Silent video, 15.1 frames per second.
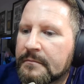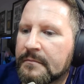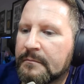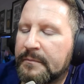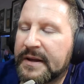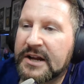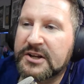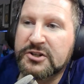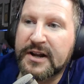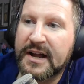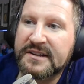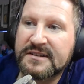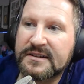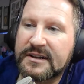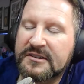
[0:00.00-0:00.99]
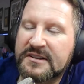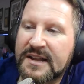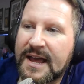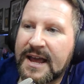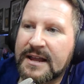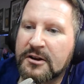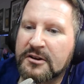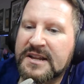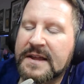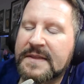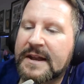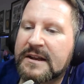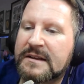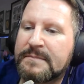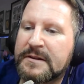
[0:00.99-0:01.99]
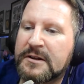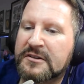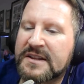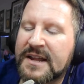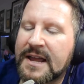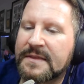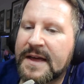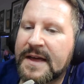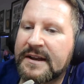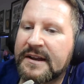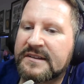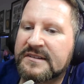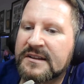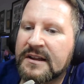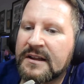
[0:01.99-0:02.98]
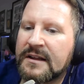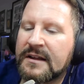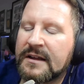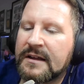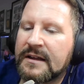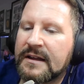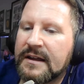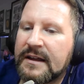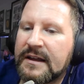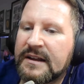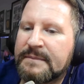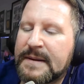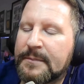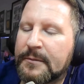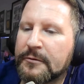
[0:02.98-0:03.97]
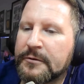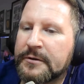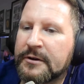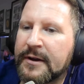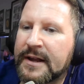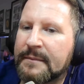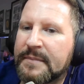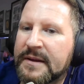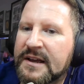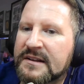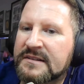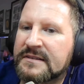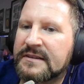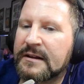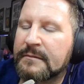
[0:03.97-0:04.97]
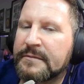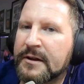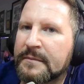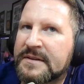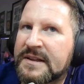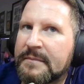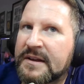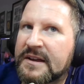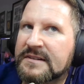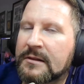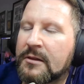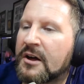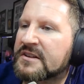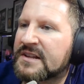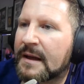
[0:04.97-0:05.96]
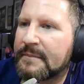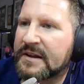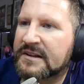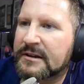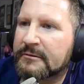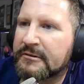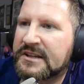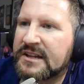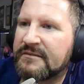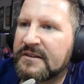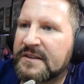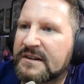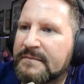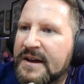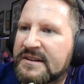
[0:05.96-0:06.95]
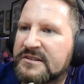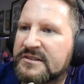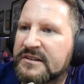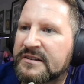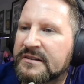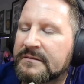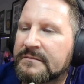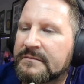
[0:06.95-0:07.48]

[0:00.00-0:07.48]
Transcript: Because you're not sitting here saying, you're saying that it's people doing it because they're upset because they lost, not because they're receiving these messages.